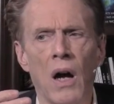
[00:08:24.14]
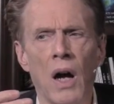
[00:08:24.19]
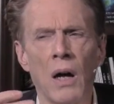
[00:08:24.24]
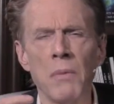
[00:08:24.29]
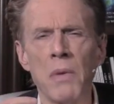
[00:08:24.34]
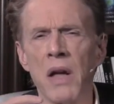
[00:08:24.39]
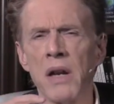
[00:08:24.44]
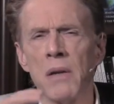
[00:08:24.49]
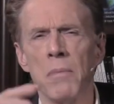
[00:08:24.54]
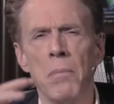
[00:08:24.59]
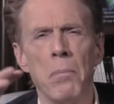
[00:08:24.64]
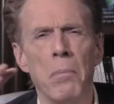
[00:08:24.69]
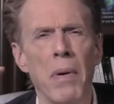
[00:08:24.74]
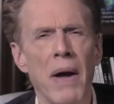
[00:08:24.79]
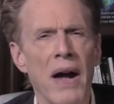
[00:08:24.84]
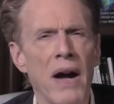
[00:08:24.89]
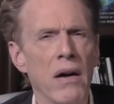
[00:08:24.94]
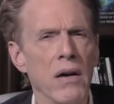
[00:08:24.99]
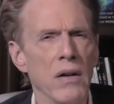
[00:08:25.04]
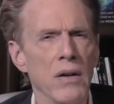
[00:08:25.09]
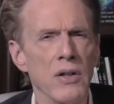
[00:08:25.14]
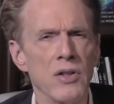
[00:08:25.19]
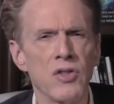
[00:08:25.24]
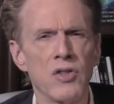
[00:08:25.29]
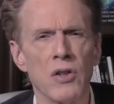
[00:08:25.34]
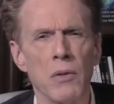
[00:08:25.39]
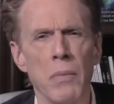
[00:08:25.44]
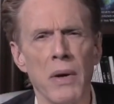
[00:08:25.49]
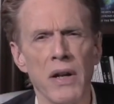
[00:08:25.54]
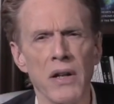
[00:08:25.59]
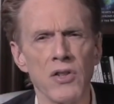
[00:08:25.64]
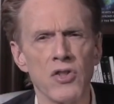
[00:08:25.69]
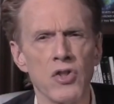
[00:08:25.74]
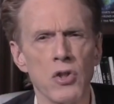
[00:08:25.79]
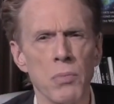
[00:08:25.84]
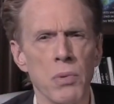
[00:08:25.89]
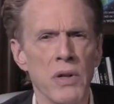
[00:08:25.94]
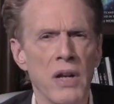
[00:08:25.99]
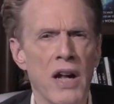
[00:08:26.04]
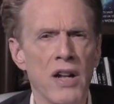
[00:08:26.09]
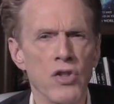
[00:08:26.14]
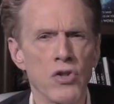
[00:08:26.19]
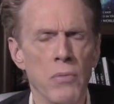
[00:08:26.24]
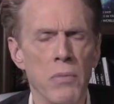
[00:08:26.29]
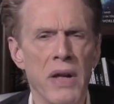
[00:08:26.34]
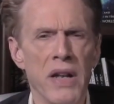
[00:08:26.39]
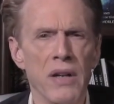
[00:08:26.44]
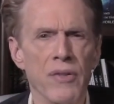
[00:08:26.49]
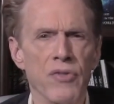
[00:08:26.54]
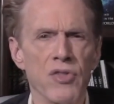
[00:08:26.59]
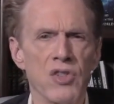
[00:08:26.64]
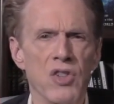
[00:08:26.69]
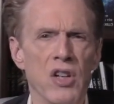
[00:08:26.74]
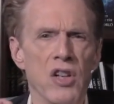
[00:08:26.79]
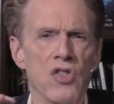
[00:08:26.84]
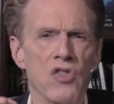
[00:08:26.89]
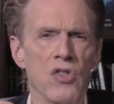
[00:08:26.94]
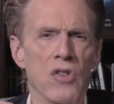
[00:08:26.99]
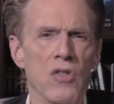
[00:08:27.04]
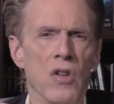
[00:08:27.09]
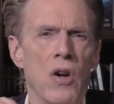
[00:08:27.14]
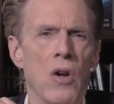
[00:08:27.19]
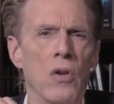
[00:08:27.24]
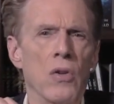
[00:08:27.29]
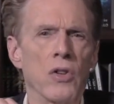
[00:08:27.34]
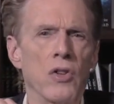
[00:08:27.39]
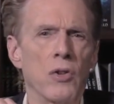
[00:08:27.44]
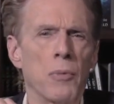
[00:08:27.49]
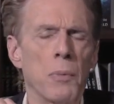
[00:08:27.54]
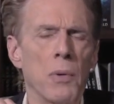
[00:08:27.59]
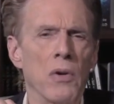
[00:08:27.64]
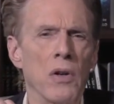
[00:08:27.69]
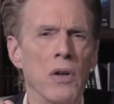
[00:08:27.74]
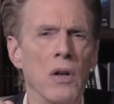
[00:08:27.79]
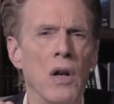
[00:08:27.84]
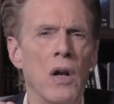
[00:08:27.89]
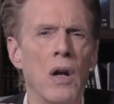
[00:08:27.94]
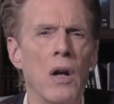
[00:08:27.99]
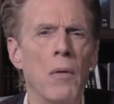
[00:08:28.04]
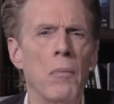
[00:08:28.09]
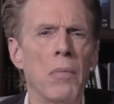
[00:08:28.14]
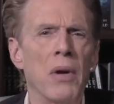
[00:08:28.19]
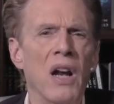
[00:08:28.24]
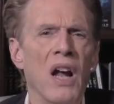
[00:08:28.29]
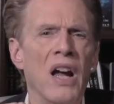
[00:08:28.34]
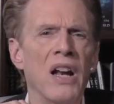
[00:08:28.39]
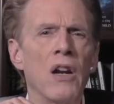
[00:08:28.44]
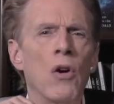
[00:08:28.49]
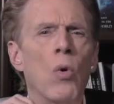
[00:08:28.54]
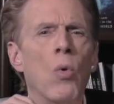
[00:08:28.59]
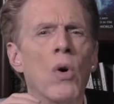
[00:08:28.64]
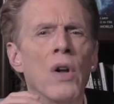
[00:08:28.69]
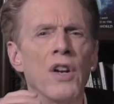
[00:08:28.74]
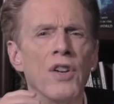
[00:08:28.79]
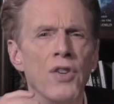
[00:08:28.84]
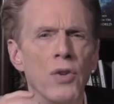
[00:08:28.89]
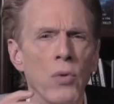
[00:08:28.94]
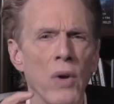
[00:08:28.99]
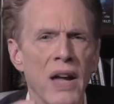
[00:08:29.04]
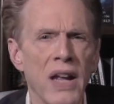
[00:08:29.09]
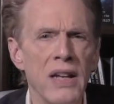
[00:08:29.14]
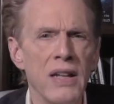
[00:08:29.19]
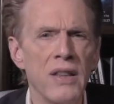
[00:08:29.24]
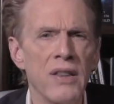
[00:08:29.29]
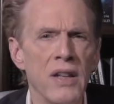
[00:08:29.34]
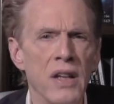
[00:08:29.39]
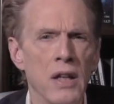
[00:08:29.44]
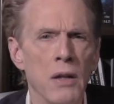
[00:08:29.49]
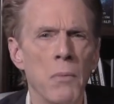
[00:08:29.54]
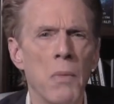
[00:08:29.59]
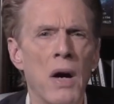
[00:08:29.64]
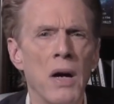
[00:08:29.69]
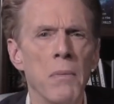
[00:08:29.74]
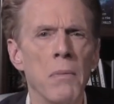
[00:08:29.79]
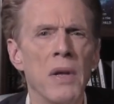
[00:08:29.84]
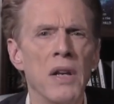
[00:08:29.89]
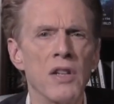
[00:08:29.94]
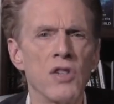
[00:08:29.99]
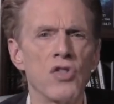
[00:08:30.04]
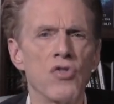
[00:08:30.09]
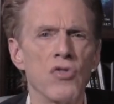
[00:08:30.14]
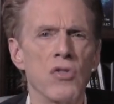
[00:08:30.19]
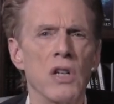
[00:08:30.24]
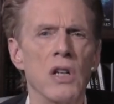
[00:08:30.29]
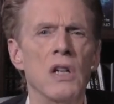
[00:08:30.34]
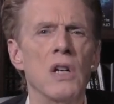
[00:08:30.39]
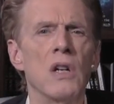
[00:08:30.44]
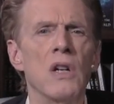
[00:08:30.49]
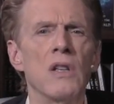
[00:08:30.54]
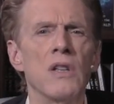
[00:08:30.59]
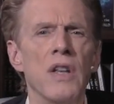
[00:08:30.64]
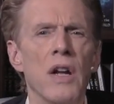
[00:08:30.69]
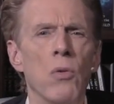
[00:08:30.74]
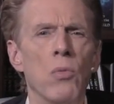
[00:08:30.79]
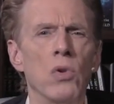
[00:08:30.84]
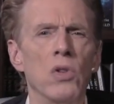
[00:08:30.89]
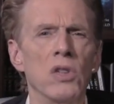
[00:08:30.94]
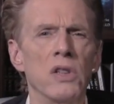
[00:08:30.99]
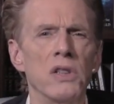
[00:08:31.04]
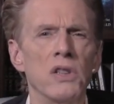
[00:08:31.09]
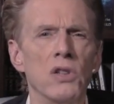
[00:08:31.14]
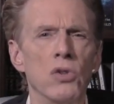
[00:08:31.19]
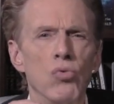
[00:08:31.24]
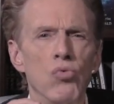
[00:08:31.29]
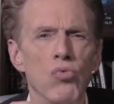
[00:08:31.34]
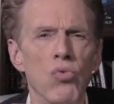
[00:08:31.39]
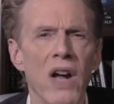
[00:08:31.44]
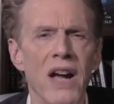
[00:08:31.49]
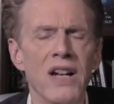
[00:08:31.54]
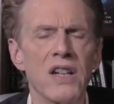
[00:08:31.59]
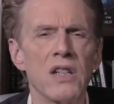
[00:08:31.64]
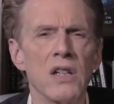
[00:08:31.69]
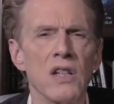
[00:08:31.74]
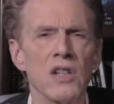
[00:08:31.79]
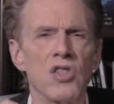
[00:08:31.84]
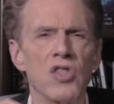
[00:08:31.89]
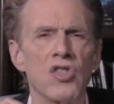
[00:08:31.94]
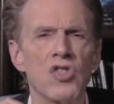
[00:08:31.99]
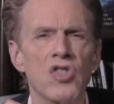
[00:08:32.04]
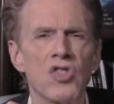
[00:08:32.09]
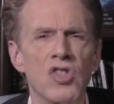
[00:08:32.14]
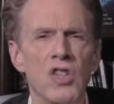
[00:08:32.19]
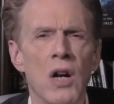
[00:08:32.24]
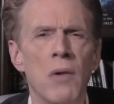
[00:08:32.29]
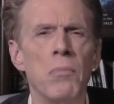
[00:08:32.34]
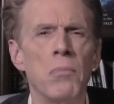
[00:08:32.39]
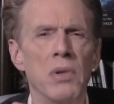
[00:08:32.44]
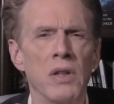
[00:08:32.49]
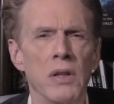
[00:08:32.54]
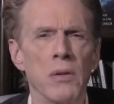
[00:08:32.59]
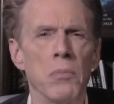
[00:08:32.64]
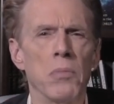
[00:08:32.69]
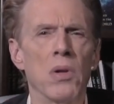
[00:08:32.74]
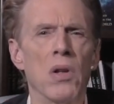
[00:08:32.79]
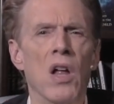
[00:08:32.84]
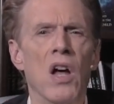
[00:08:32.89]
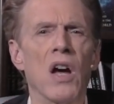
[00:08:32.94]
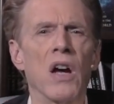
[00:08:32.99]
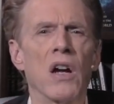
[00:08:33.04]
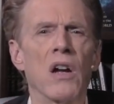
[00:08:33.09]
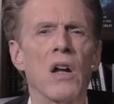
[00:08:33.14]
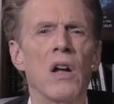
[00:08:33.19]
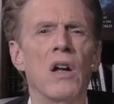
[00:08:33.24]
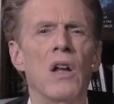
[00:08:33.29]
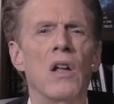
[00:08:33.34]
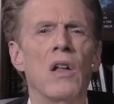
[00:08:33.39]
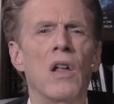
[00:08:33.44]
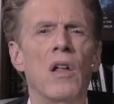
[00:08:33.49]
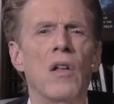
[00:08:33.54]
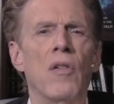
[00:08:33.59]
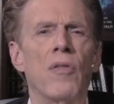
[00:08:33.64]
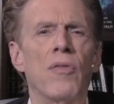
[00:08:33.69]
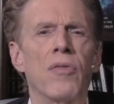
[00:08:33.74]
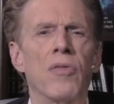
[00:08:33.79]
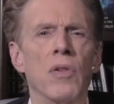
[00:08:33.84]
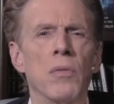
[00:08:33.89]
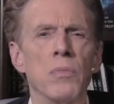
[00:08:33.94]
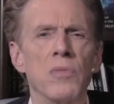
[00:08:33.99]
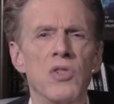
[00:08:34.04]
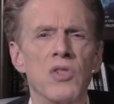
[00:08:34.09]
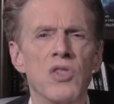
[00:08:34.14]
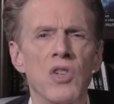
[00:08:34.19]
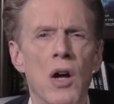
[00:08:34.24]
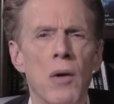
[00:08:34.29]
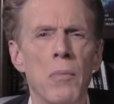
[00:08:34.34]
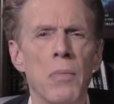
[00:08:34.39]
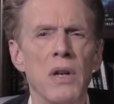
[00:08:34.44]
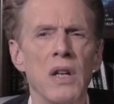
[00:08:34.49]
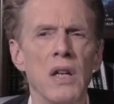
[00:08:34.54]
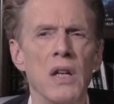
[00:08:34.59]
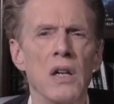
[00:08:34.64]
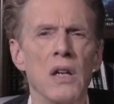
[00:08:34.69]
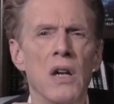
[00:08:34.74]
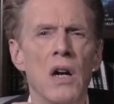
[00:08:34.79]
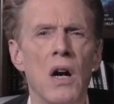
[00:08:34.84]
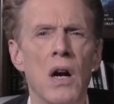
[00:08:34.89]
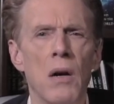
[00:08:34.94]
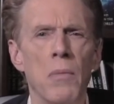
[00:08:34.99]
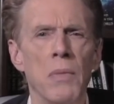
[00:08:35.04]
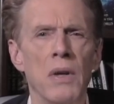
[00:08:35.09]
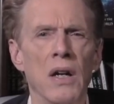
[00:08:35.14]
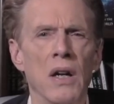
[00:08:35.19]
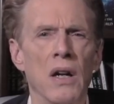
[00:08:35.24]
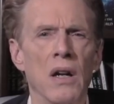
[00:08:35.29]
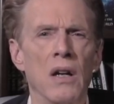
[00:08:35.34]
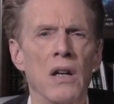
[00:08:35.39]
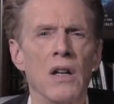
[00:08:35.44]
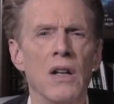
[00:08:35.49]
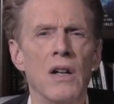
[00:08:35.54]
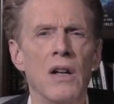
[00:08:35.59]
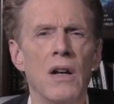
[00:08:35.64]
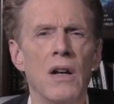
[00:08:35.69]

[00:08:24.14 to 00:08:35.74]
I'm not embarrassed about a supernatural manifestation of the Holy Spirit, but I don't want to do anything in my ministry that will erect a stumbling block from somebody coming